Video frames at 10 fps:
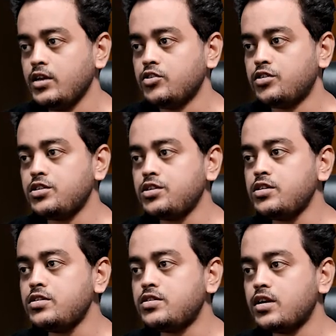So this
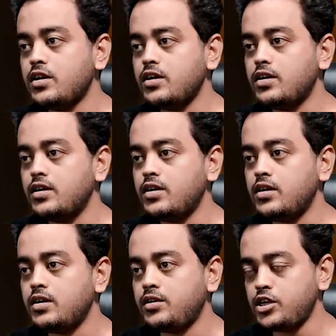is
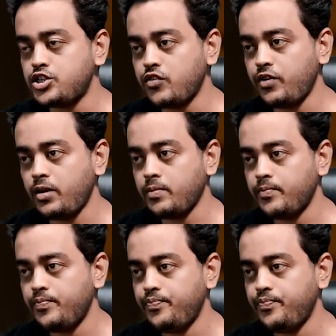Dish TV,